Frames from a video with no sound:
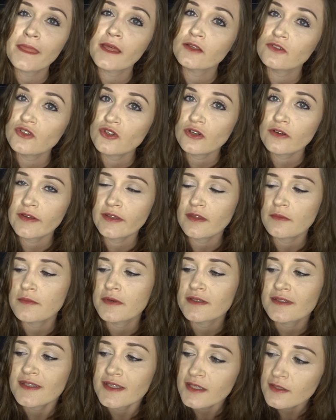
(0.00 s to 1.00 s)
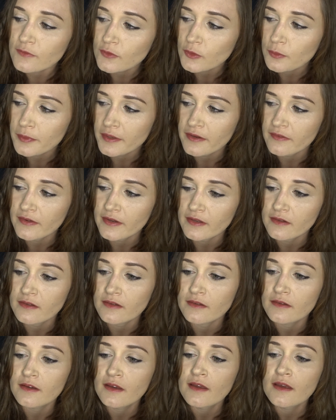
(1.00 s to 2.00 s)
During the medieval period,
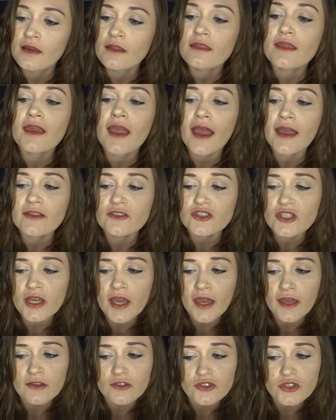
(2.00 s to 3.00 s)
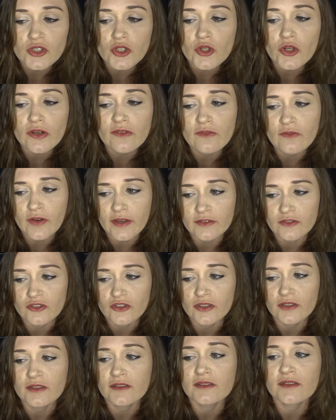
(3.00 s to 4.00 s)
the educational
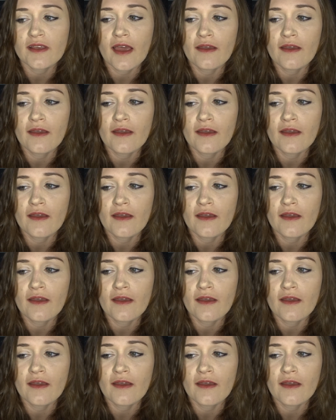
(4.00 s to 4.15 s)
conventions